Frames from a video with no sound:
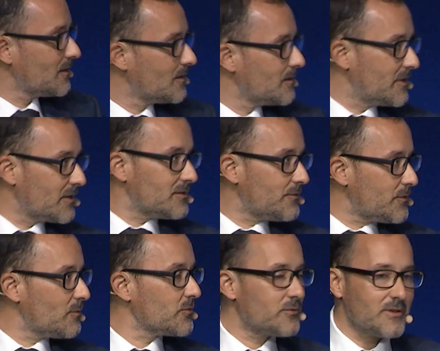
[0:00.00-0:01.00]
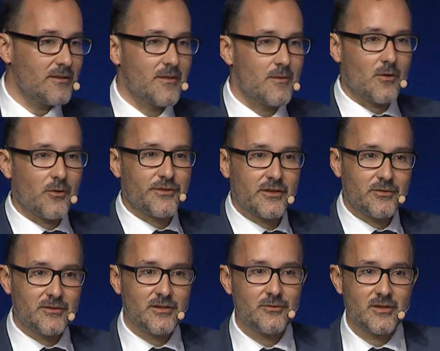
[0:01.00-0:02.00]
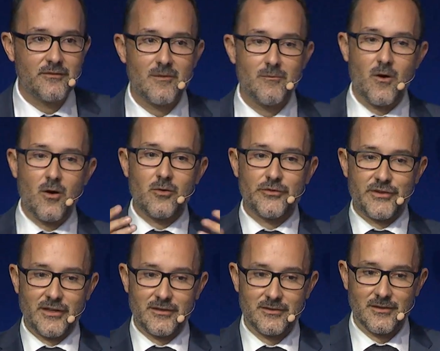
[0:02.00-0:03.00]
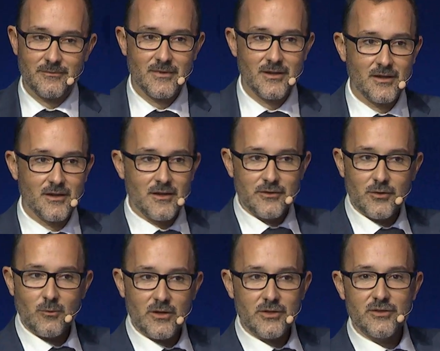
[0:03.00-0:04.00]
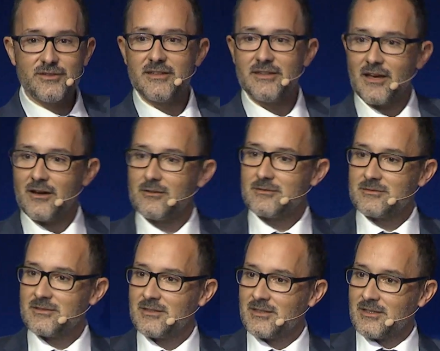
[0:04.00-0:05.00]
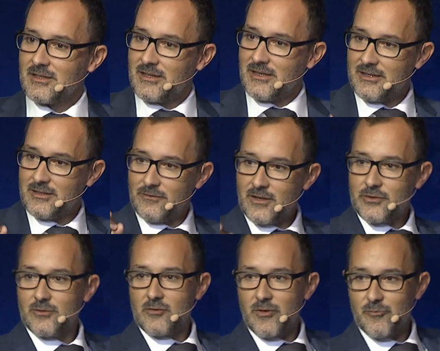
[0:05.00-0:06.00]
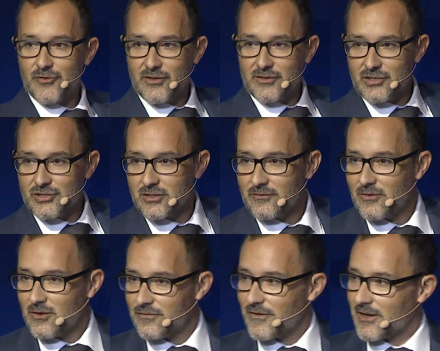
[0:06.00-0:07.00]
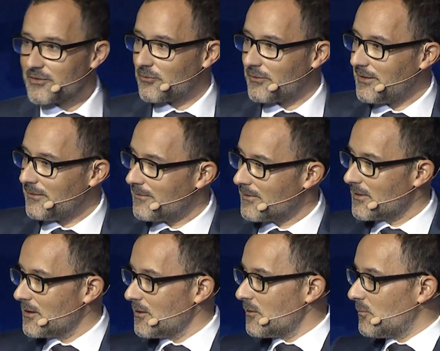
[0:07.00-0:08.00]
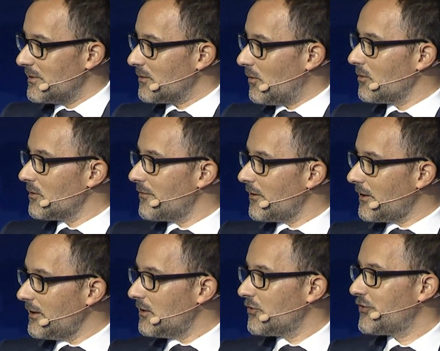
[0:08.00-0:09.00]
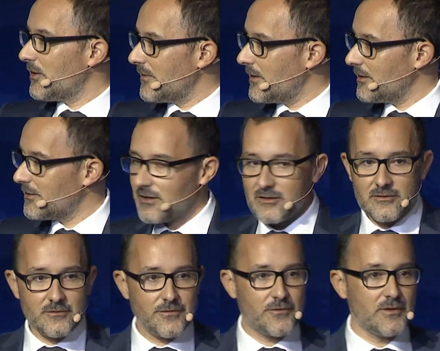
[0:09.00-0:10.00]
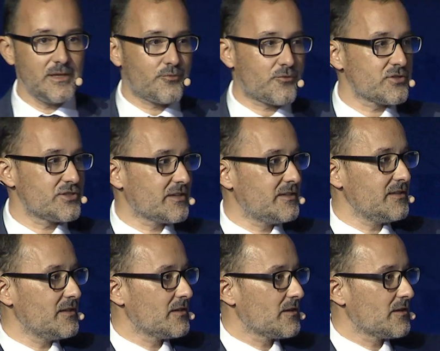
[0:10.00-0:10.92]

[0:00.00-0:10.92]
Because if you want to give them context, you need to give them more context. So what you see now is a virtual representation of our factory with all of the real-time data fully projected